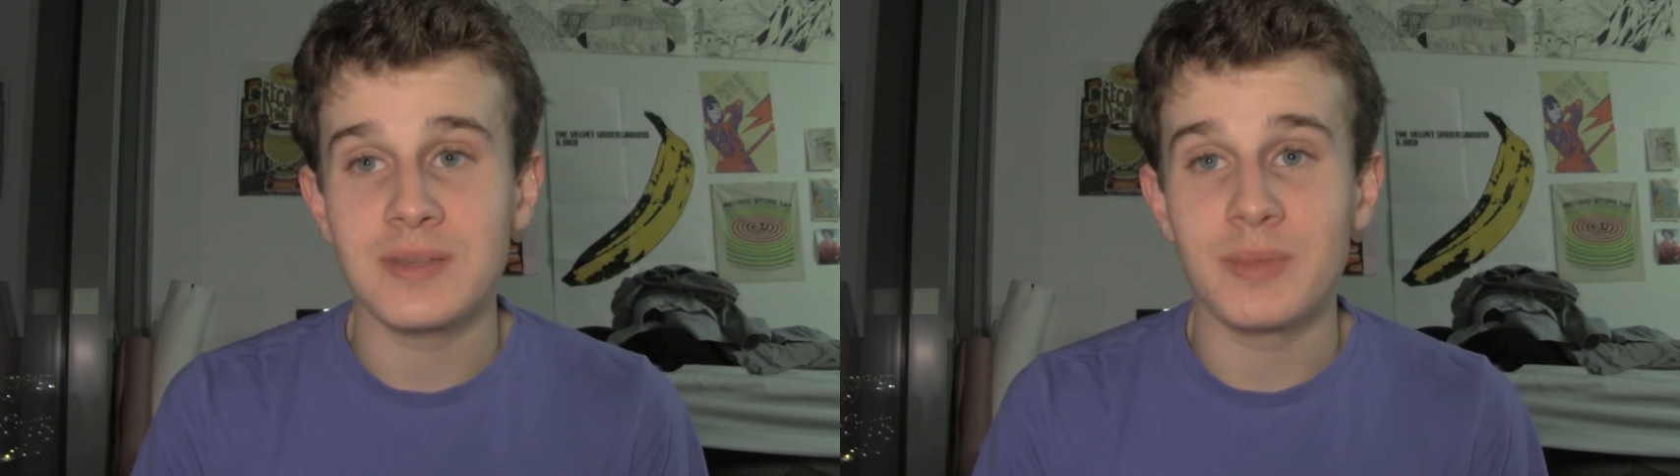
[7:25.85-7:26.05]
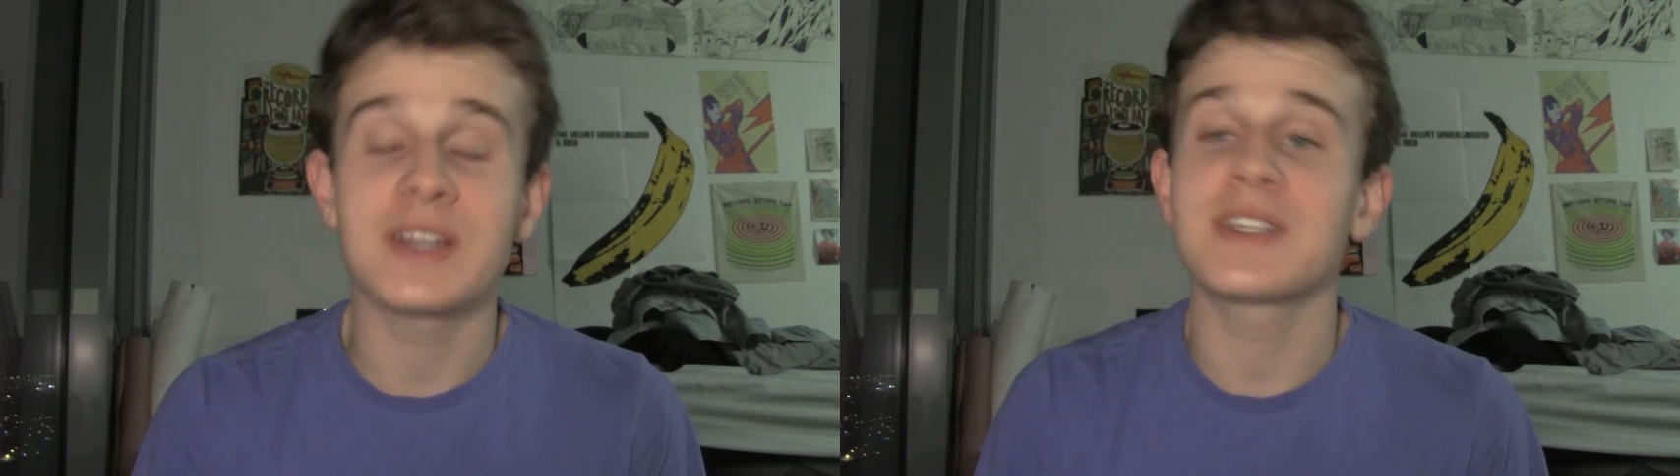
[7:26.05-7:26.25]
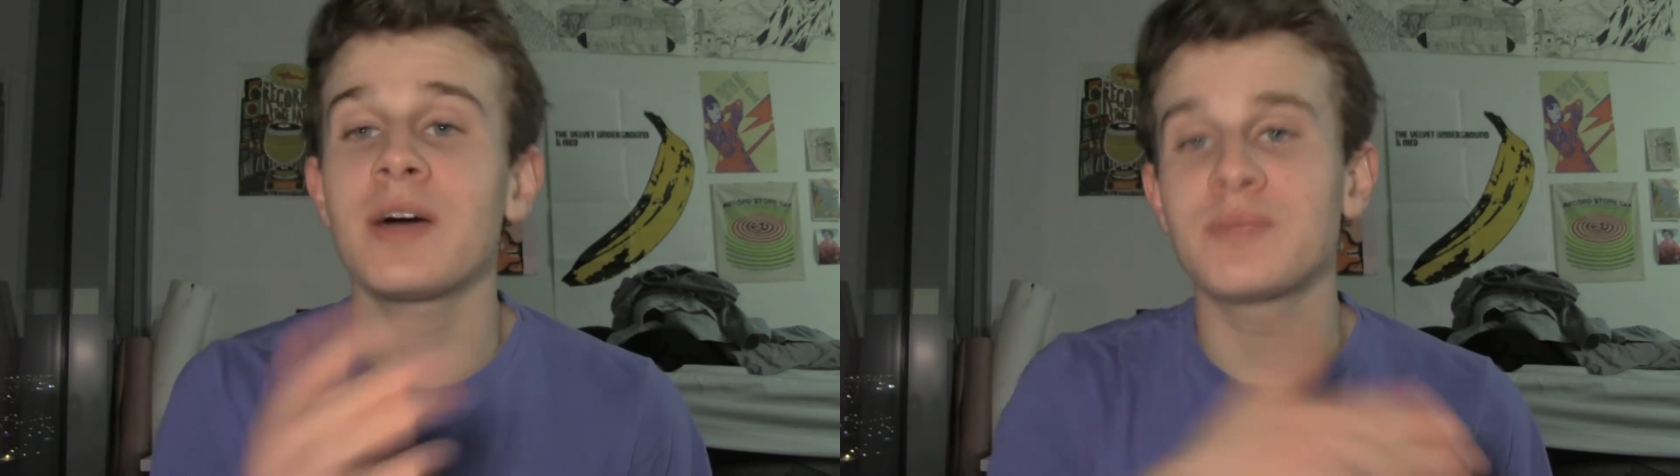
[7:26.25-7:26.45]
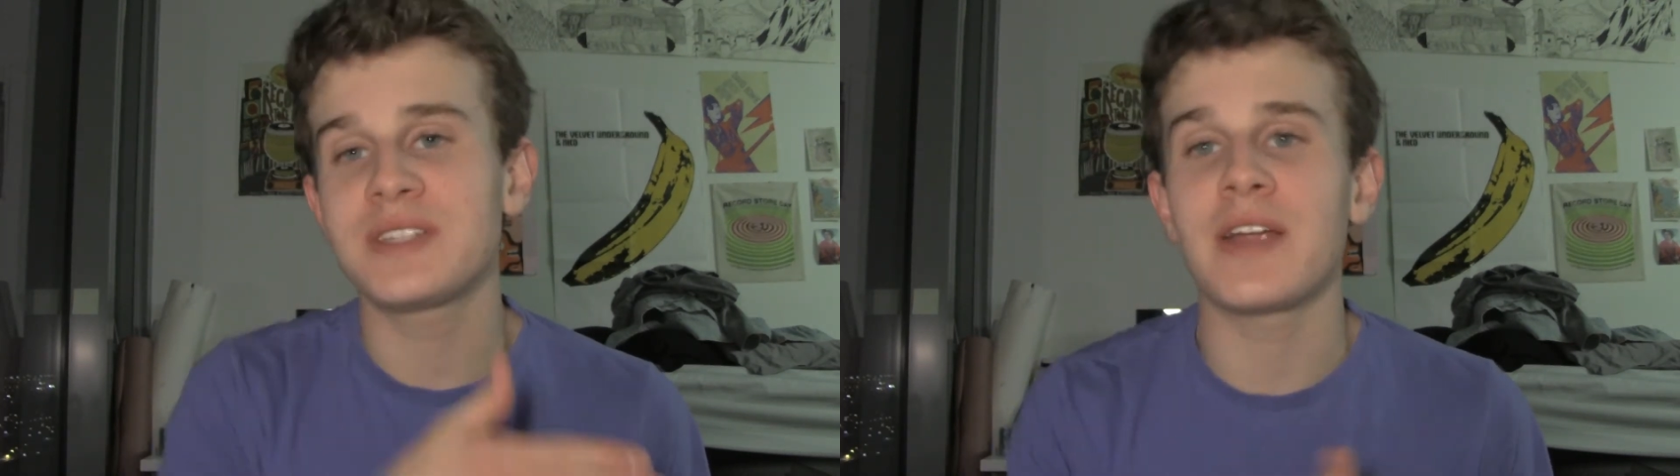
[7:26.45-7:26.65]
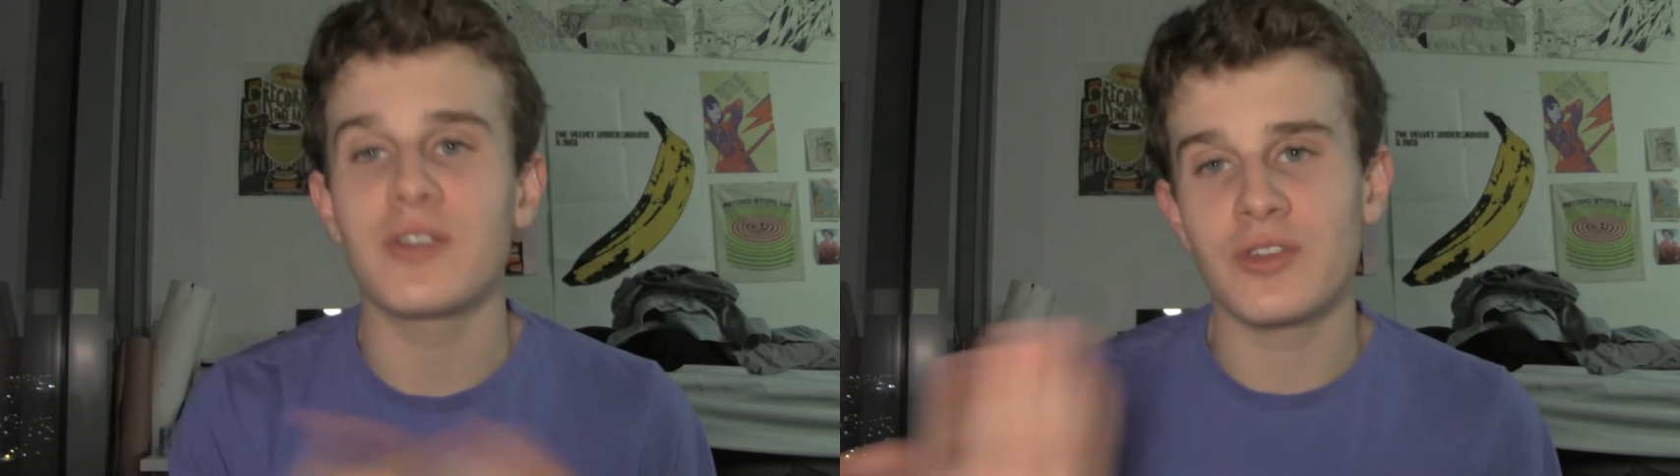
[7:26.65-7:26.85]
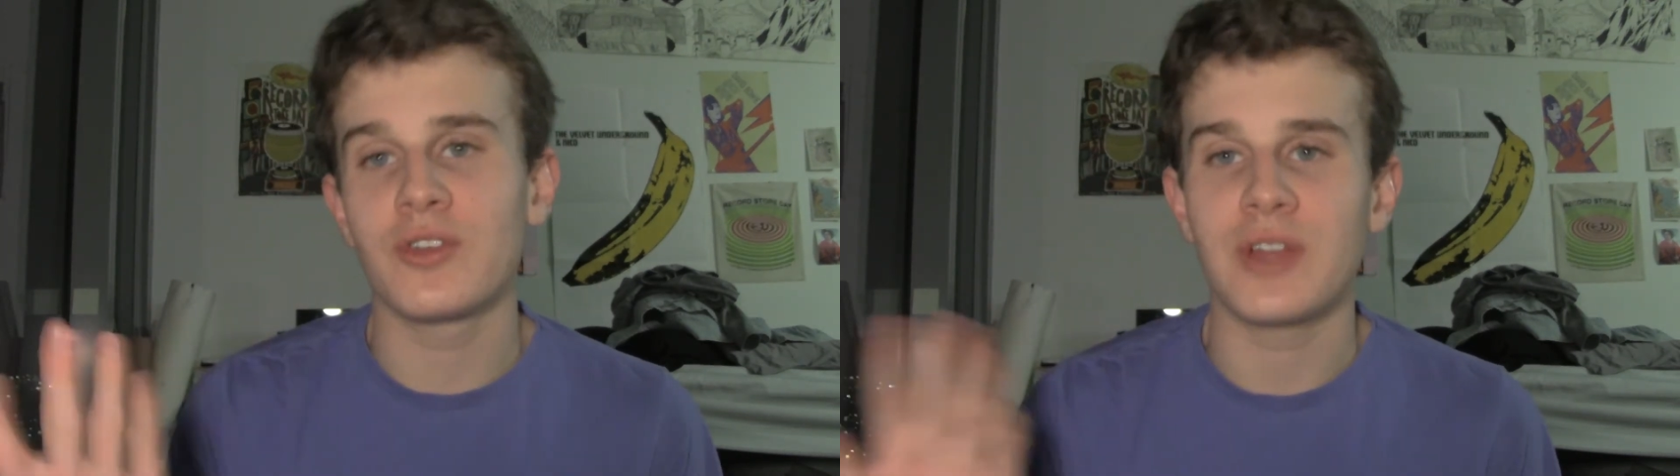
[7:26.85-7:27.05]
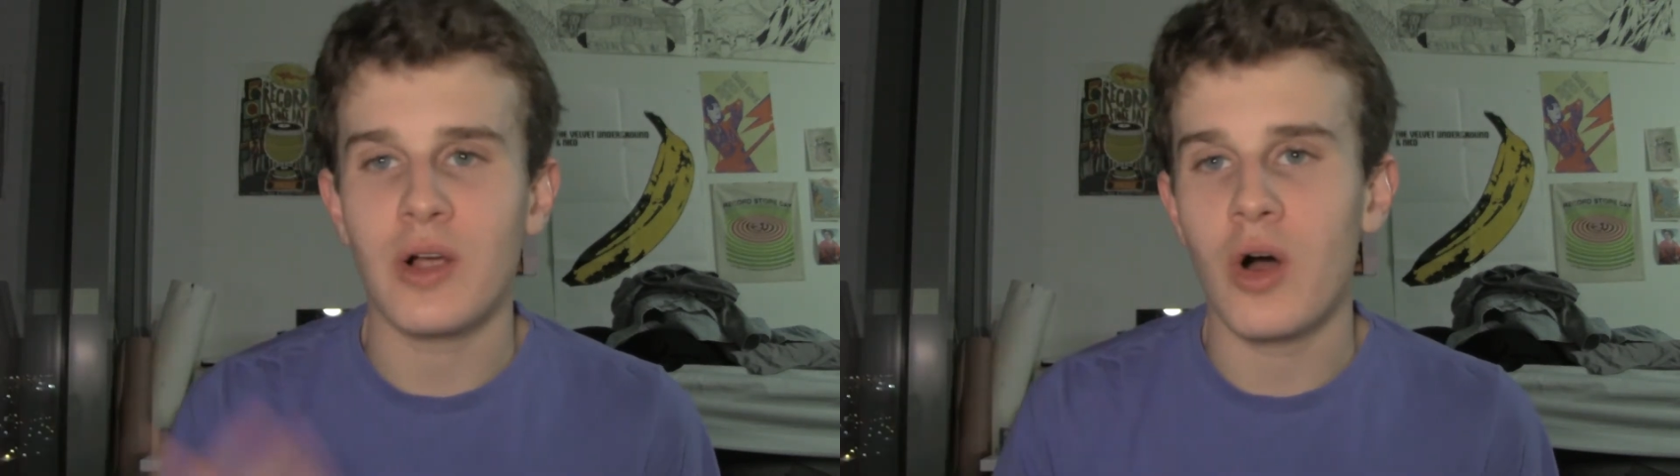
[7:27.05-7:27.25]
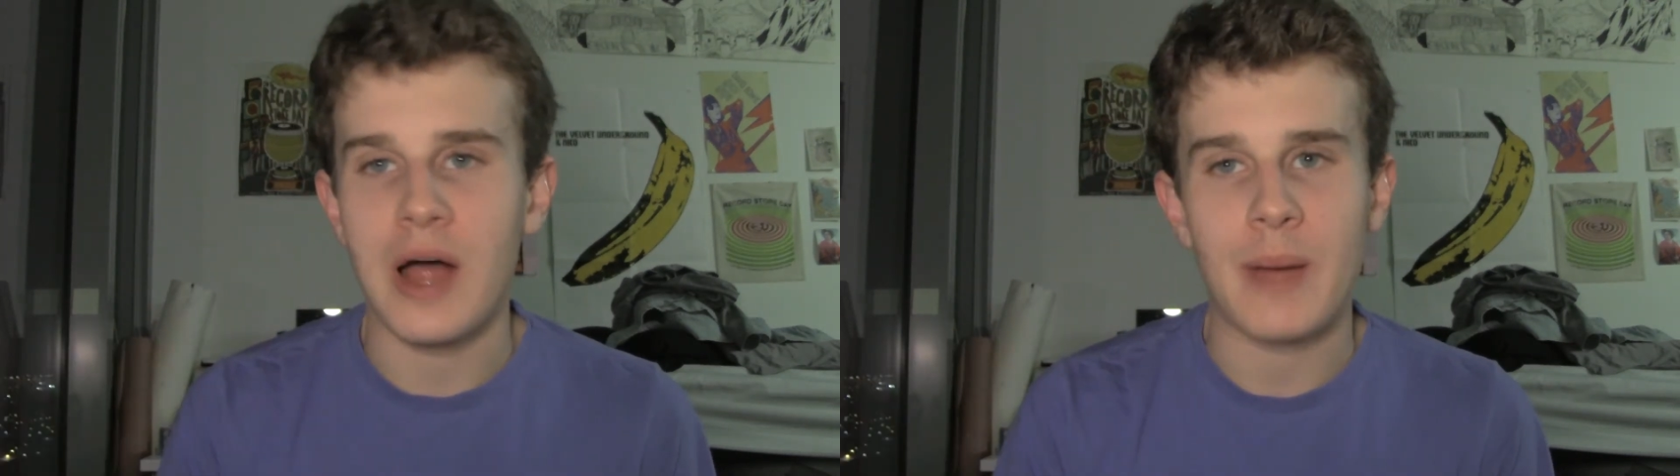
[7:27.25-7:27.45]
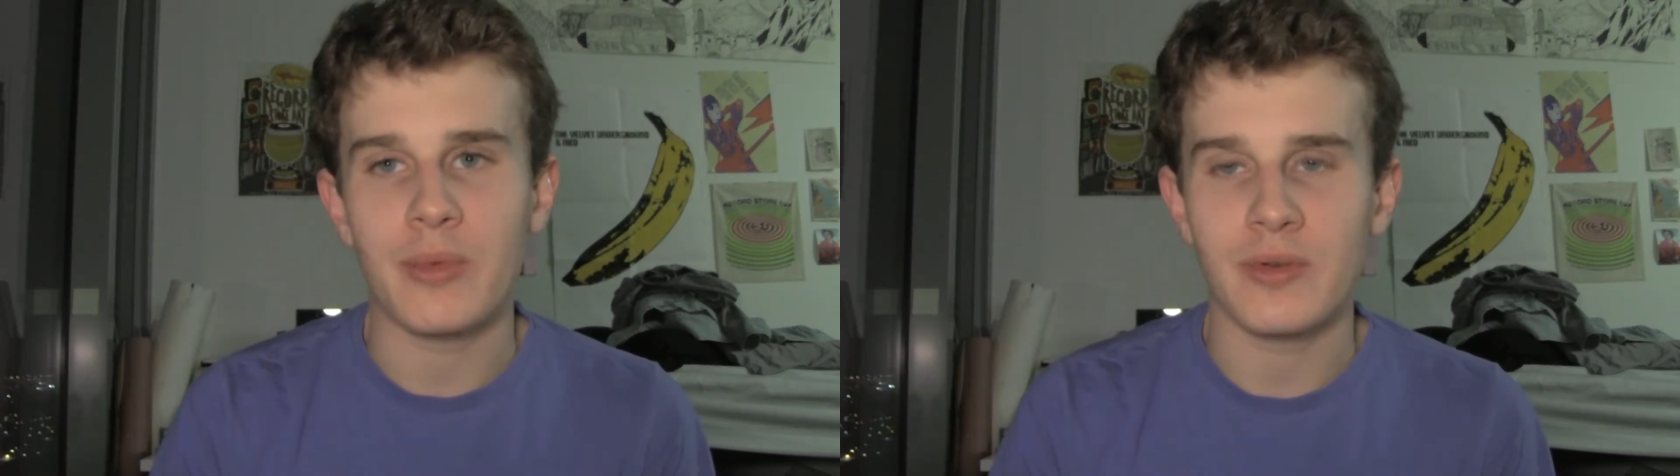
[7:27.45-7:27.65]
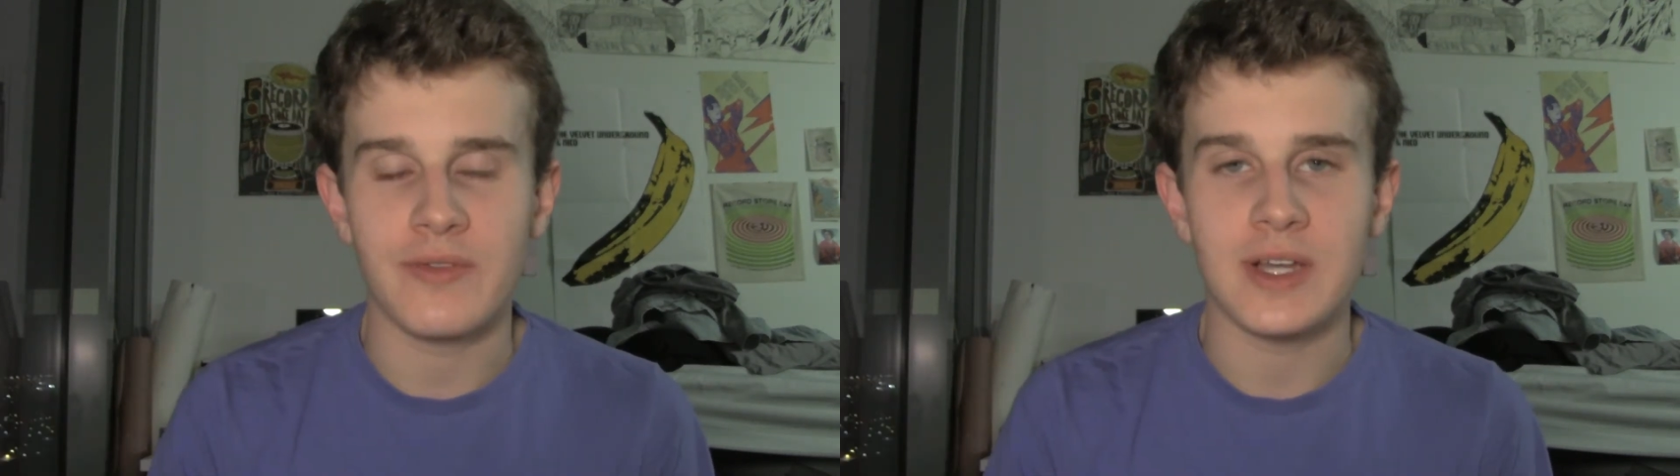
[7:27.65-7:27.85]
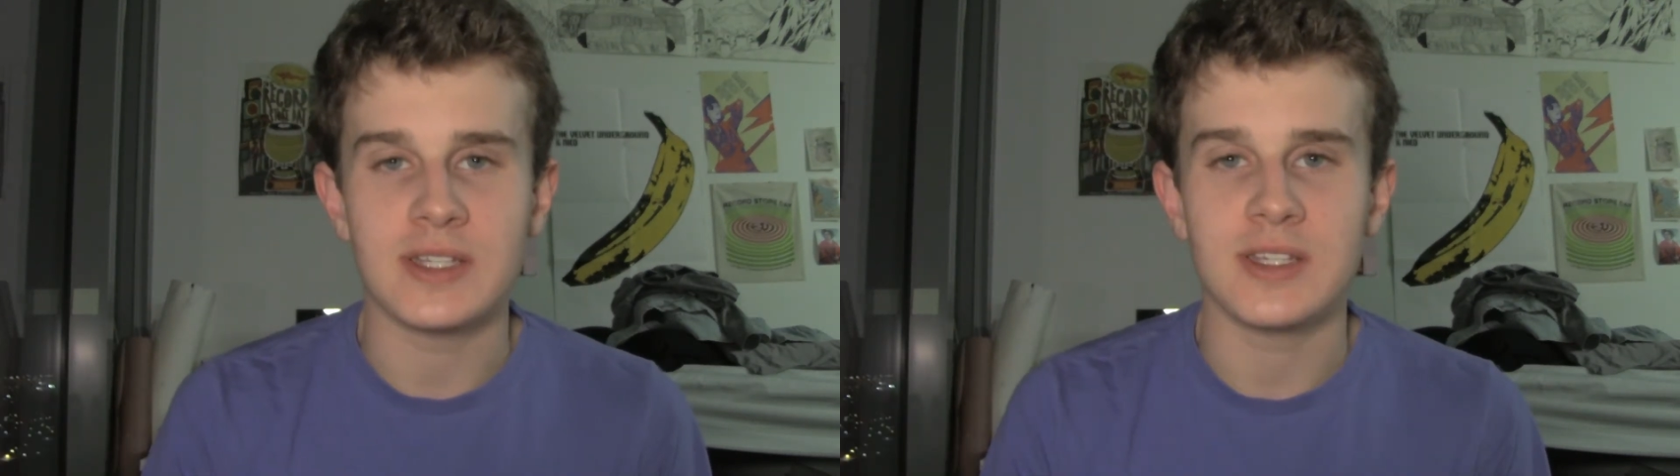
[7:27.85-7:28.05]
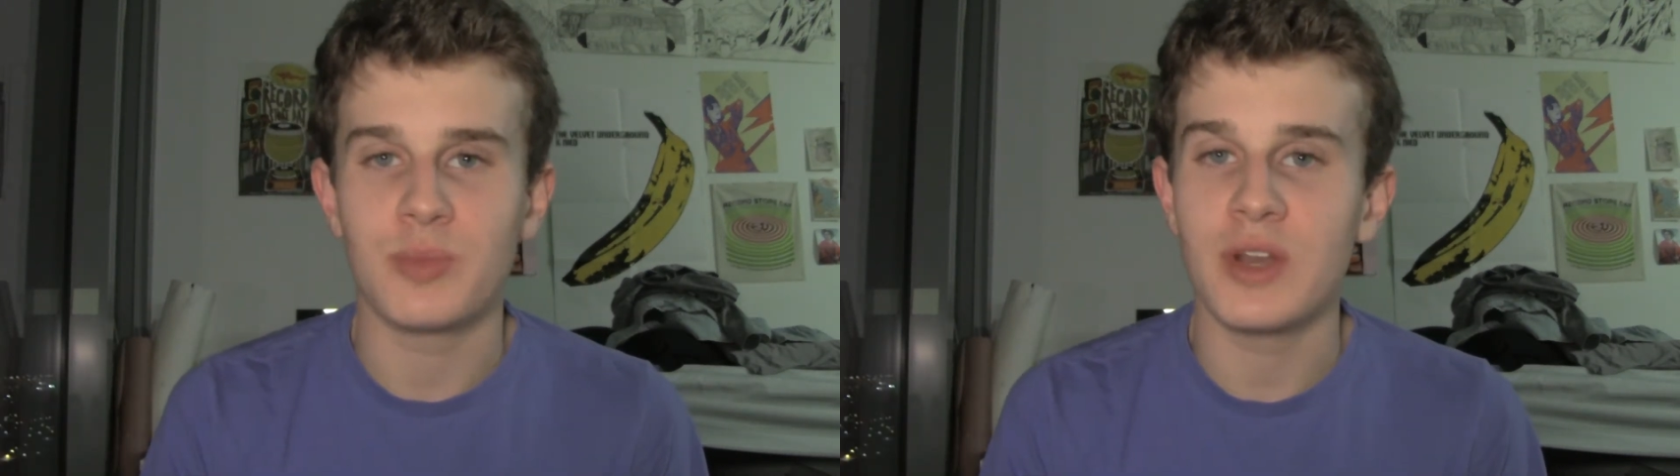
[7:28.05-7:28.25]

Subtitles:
because it comes standard on like all Apple devices,